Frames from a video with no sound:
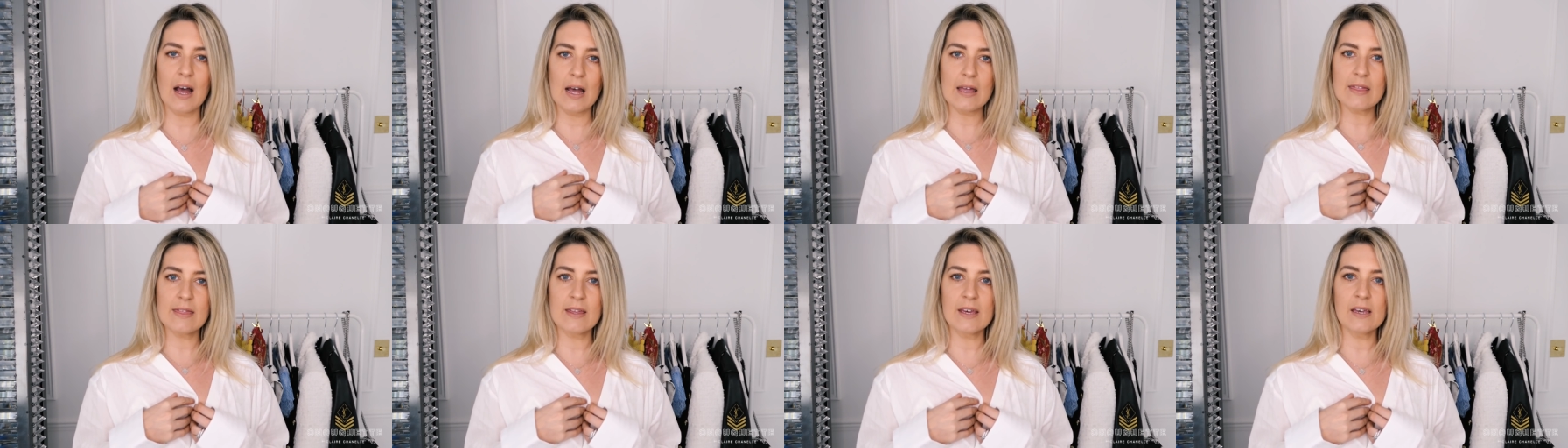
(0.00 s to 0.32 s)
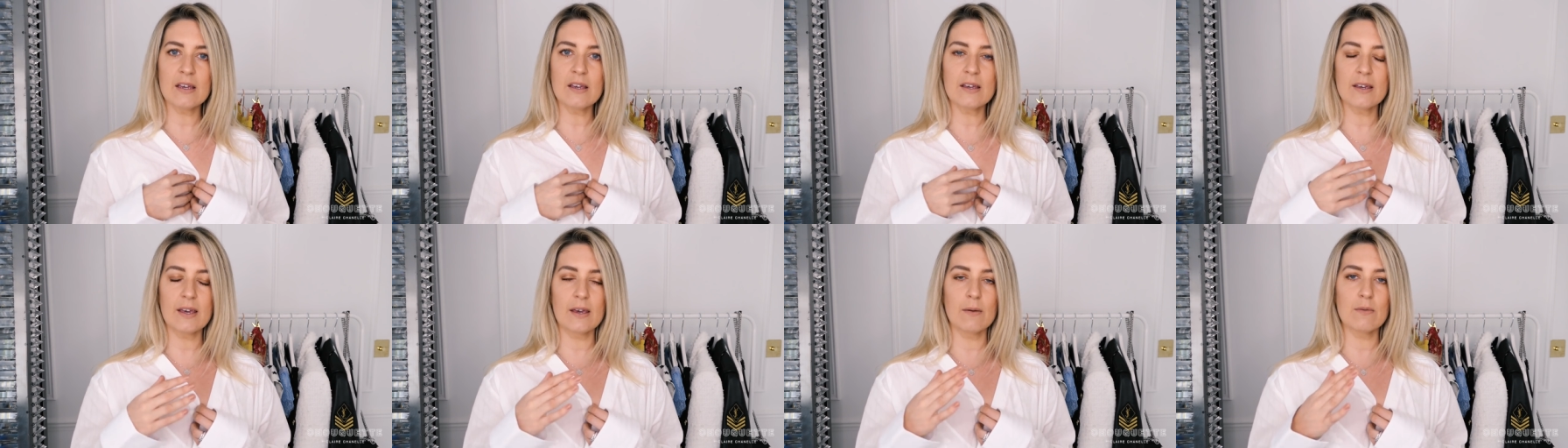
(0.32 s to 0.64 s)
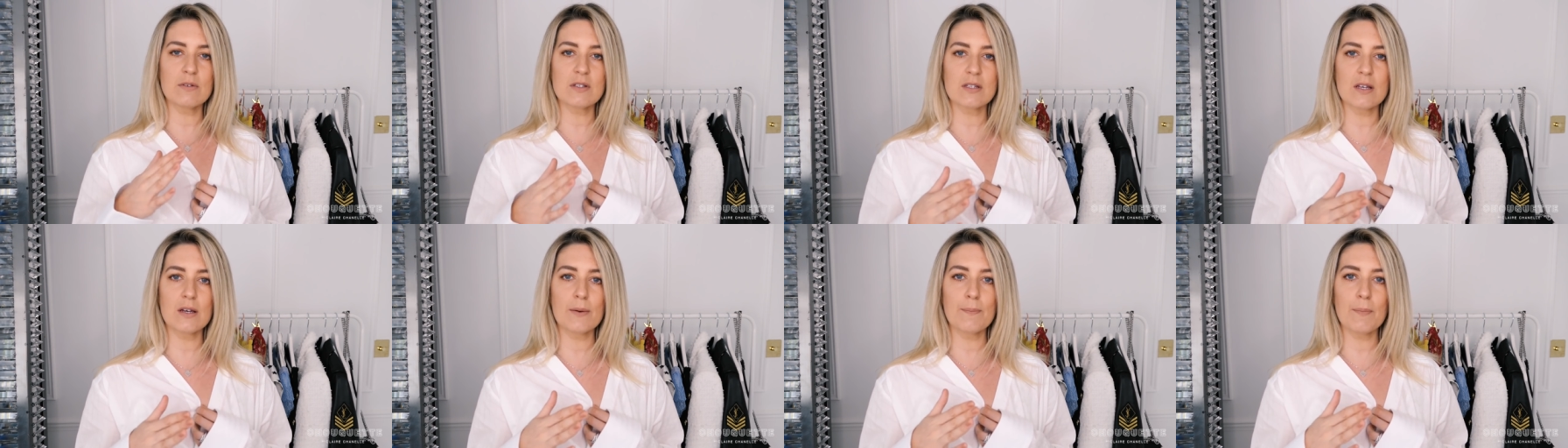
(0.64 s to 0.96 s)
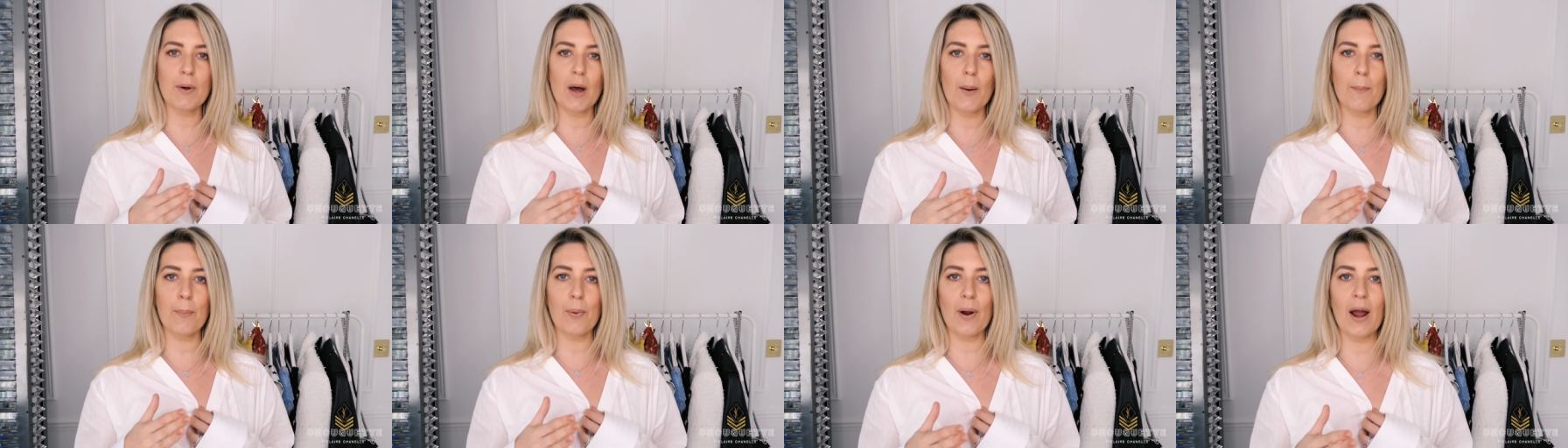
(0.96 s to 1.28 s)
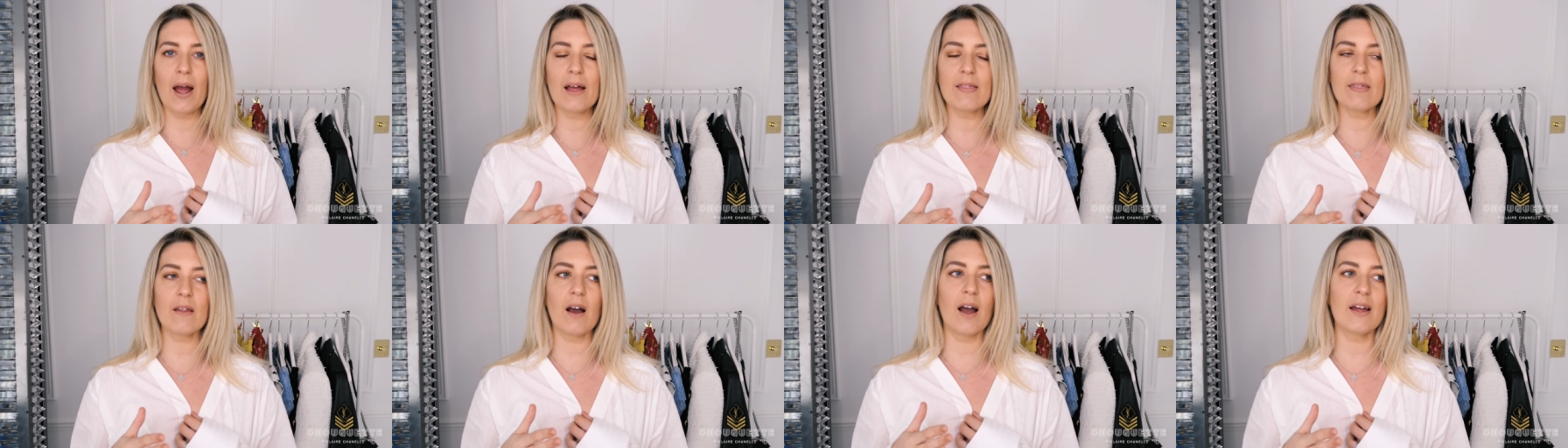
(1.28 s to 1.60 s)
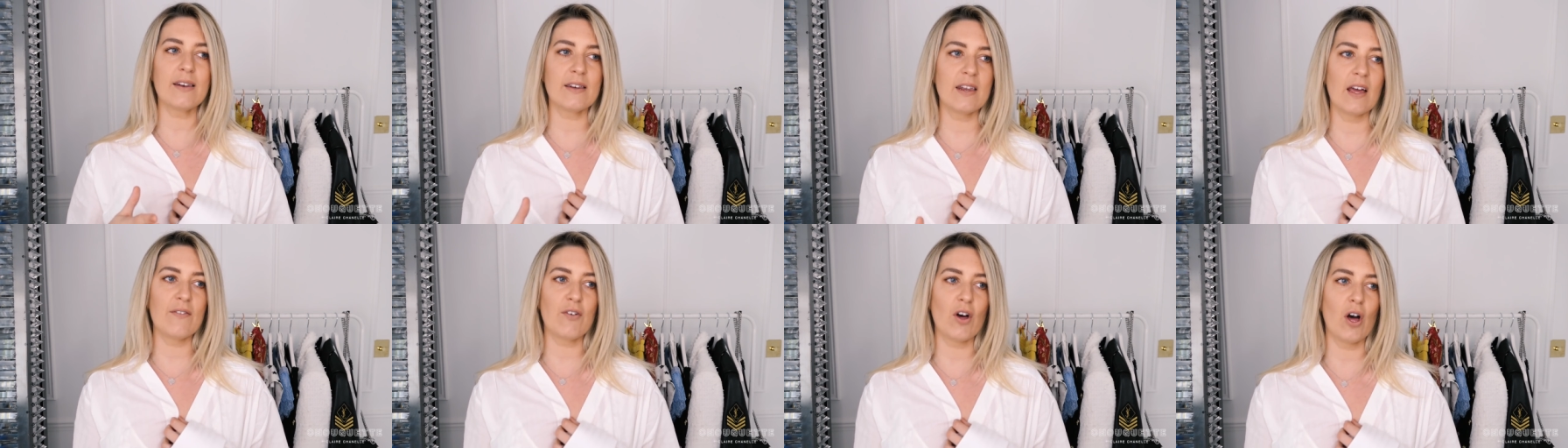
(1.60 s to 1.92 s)
I think. It was um, a brand that
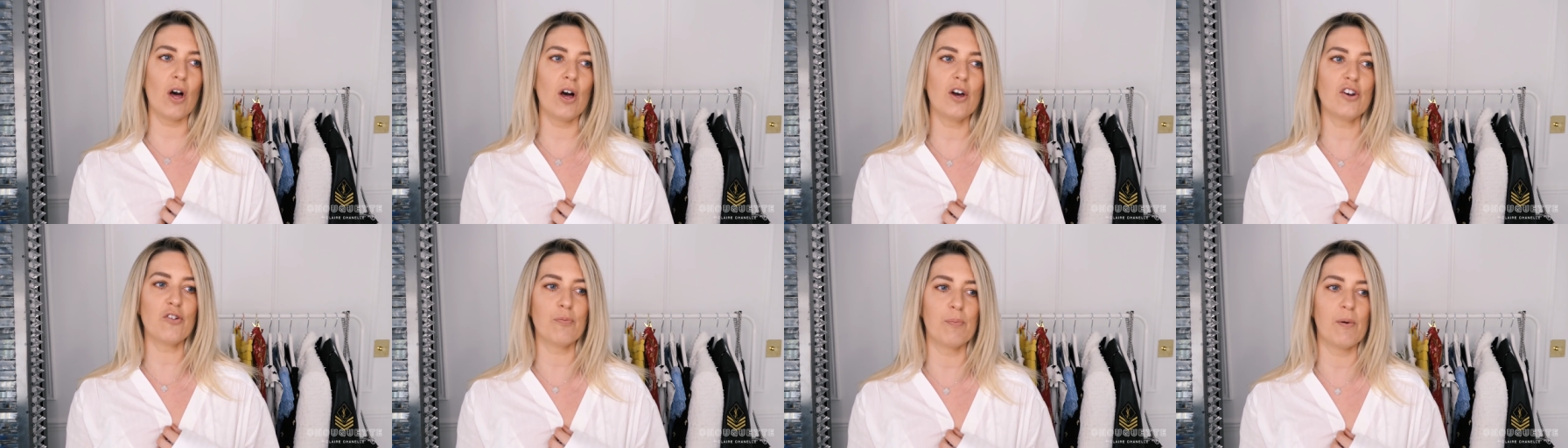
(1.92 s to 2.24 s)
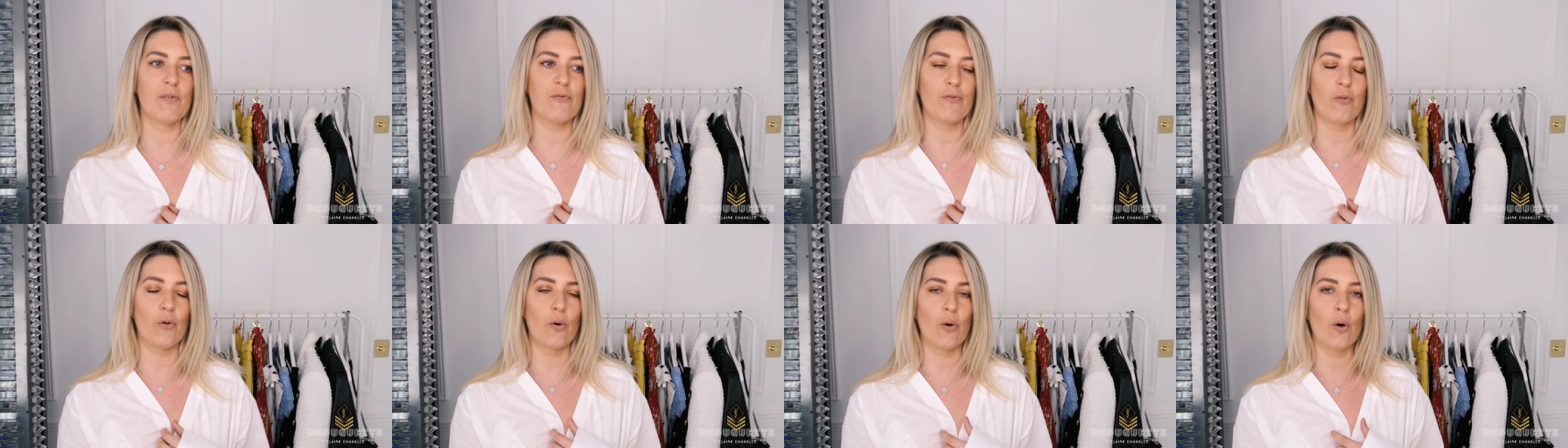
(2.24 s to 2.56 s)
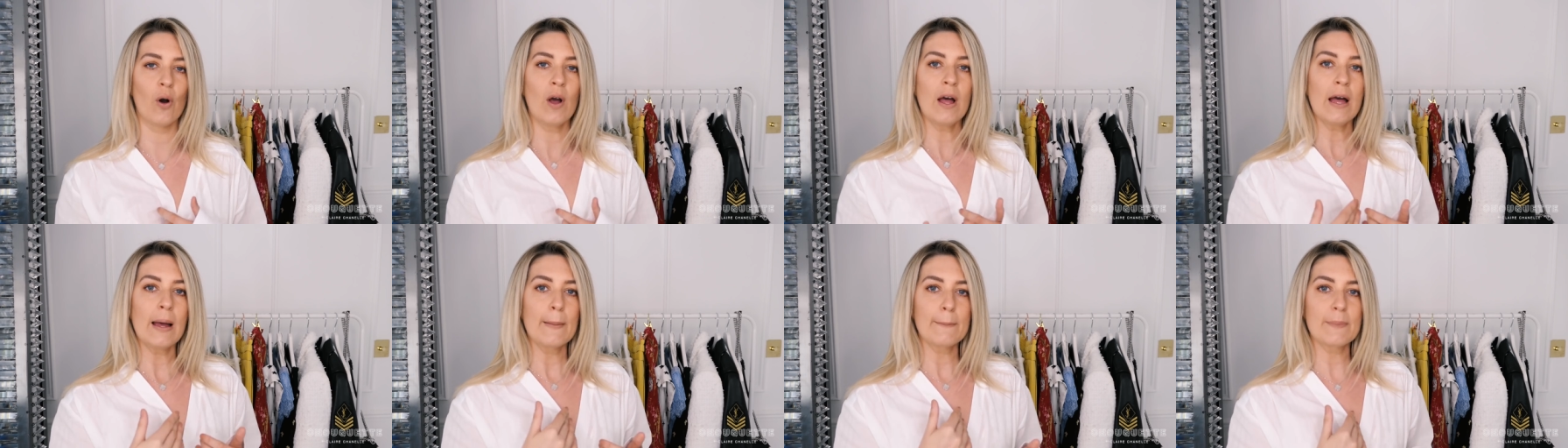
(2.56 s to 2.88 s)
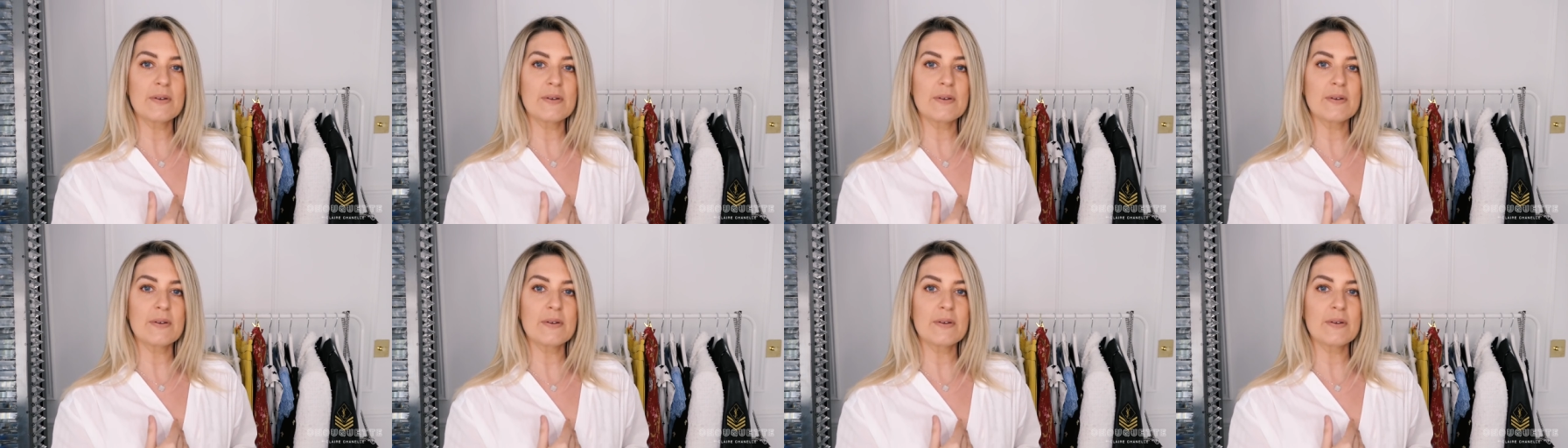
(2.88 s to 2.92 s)
I'd never heard of before,